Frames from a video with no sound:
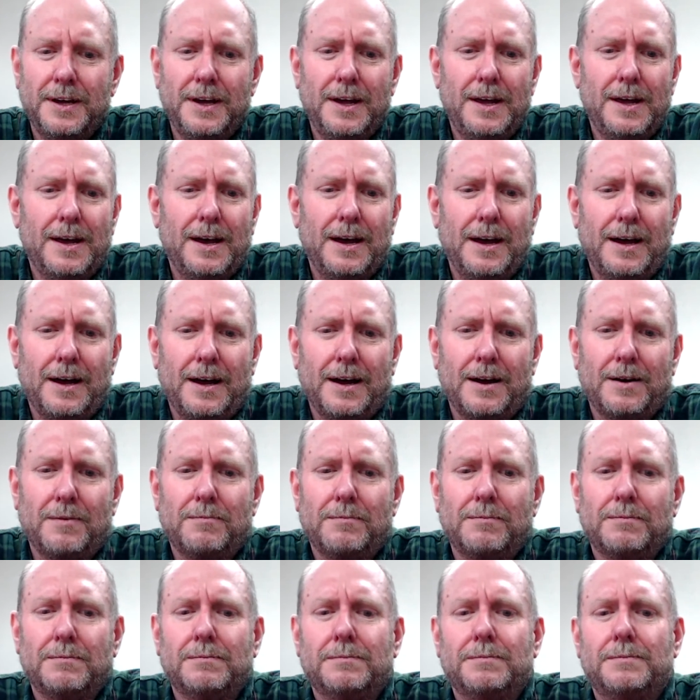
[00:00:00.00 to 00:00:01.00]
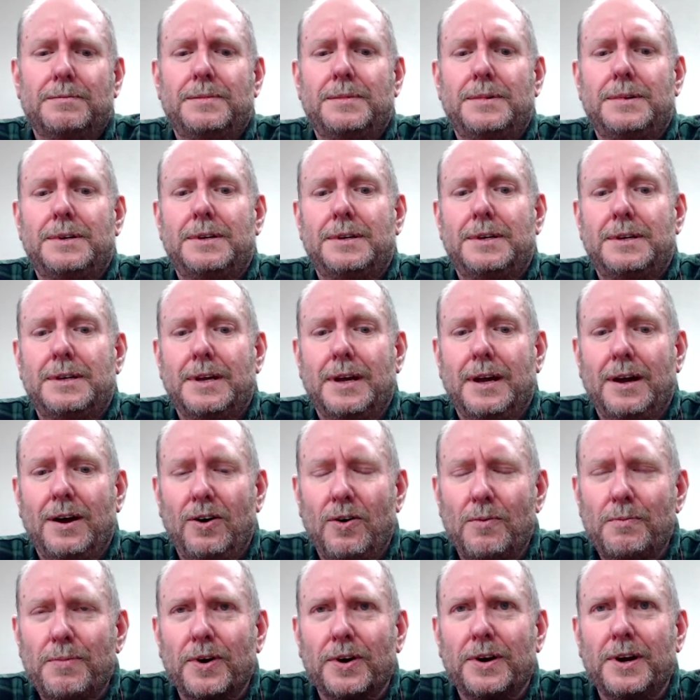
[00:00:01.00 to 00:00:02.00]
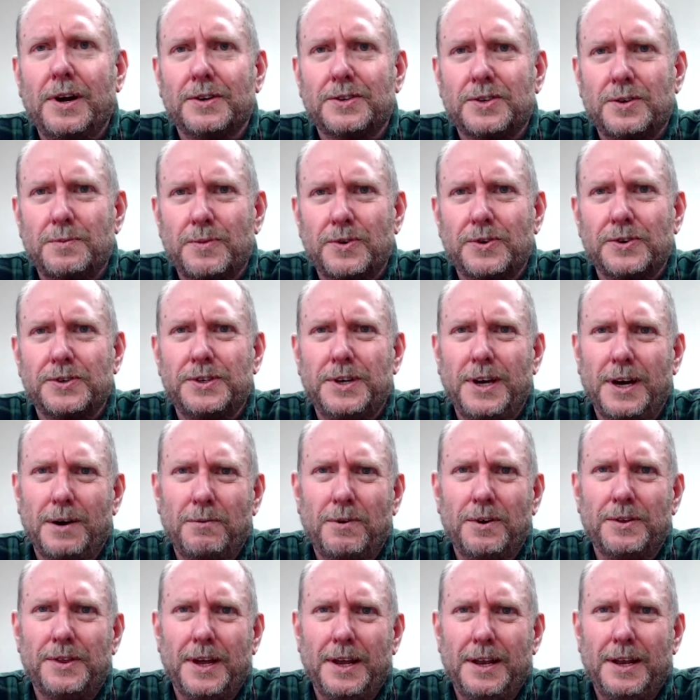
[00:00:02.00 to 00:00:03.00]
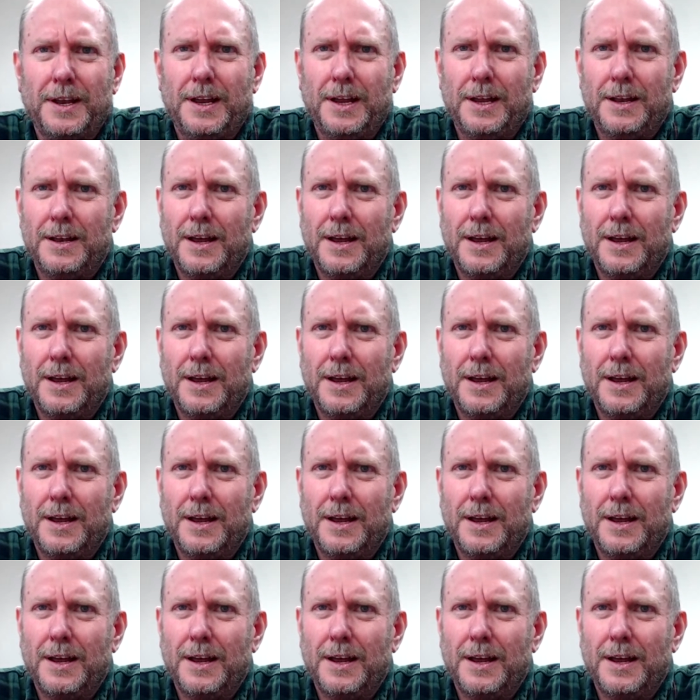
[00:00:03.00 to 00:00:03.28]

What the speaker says: to help our customers get what they need.